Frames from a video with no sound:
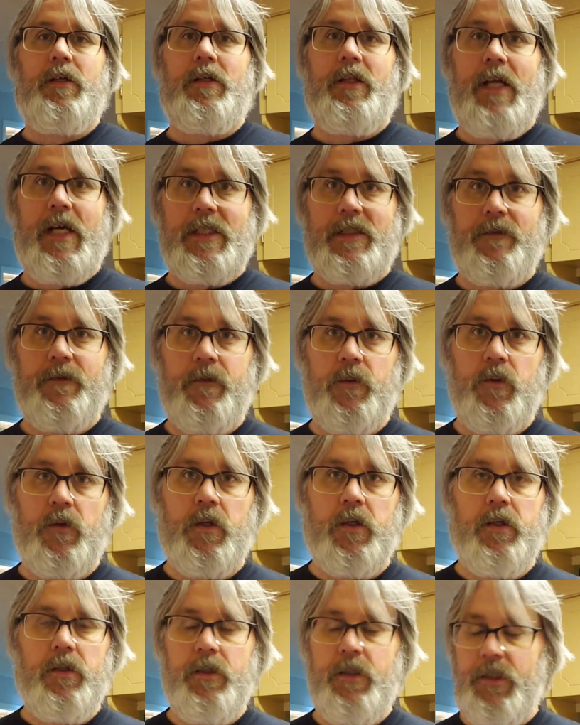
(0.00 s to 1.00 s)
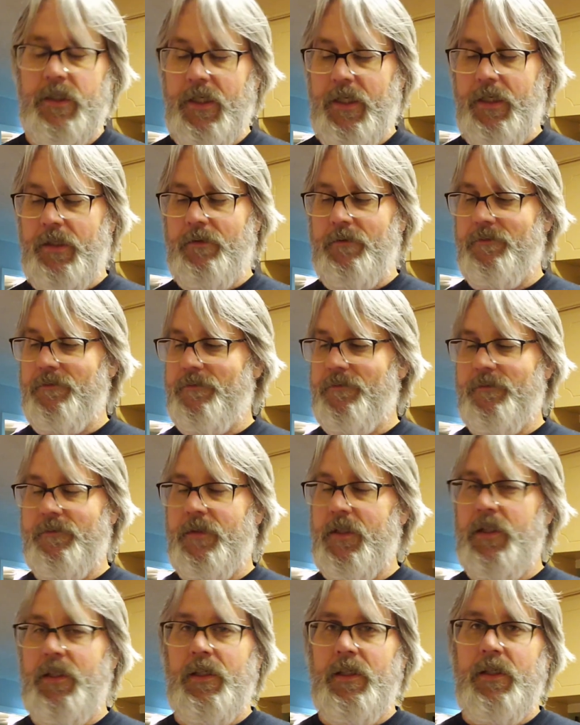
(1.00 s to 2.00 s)
class four, and I
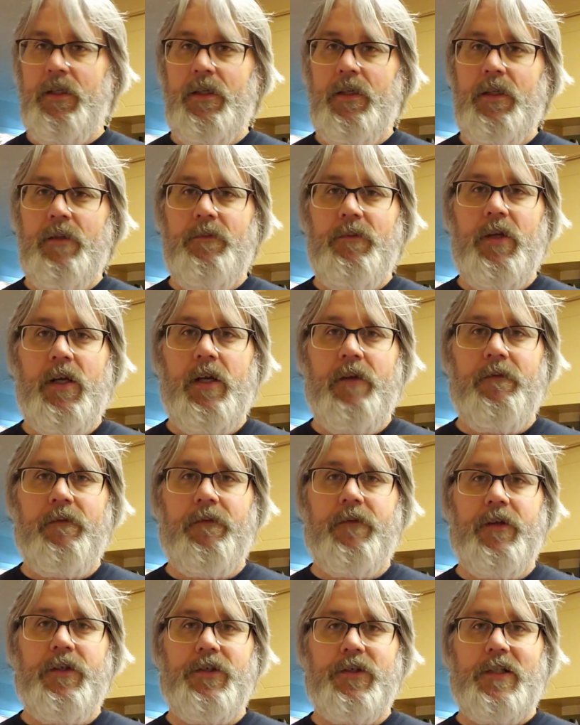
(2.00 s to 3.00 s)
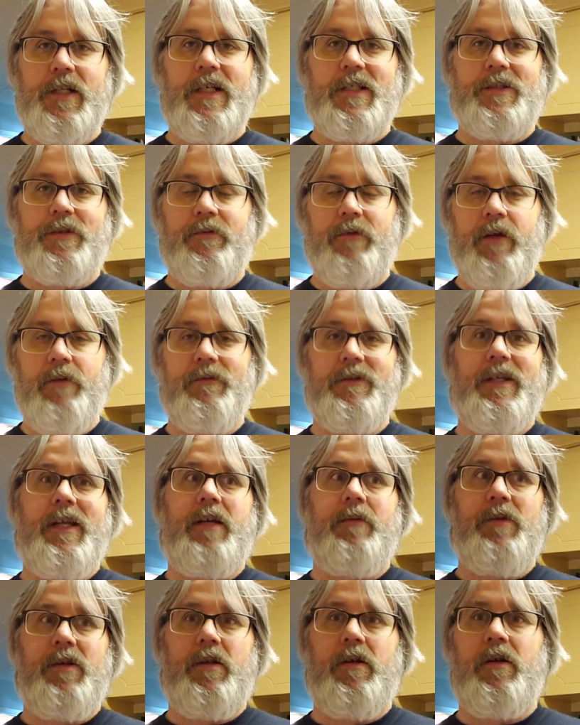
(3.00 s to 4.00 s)
not even finished class three. It was
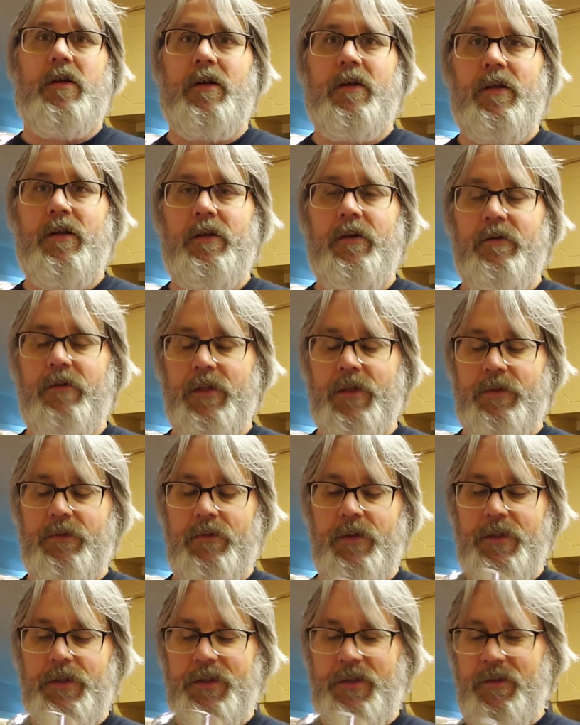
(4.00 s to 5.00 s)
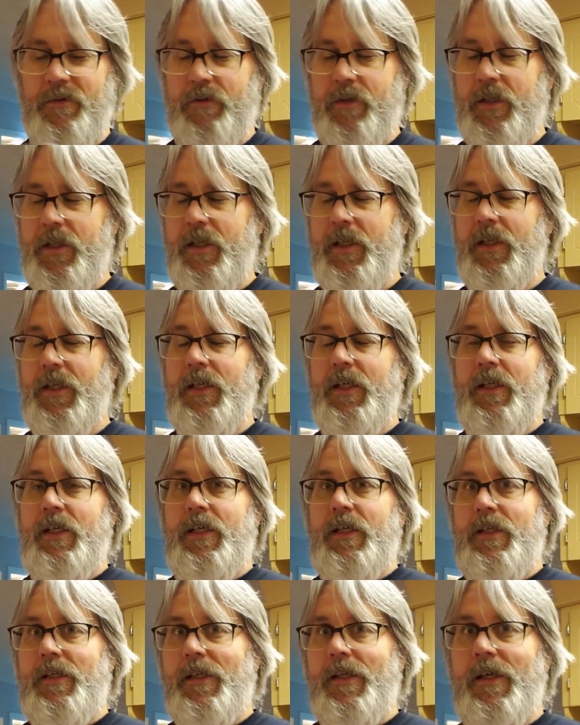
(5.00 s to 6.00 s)
taking me longer to do this one, so
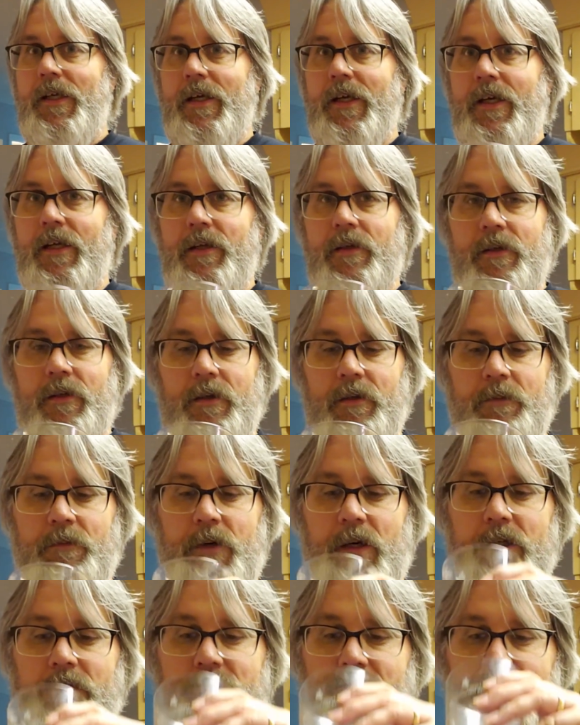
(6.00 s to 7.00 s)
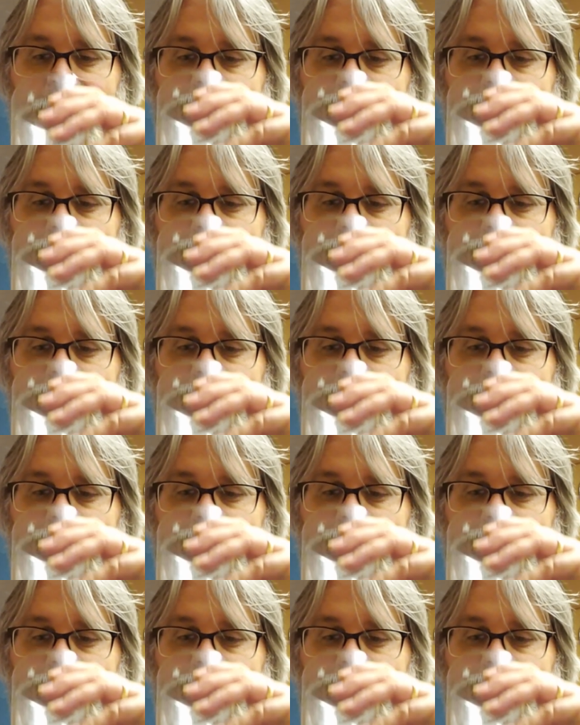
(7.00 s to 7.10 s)
I gotta polish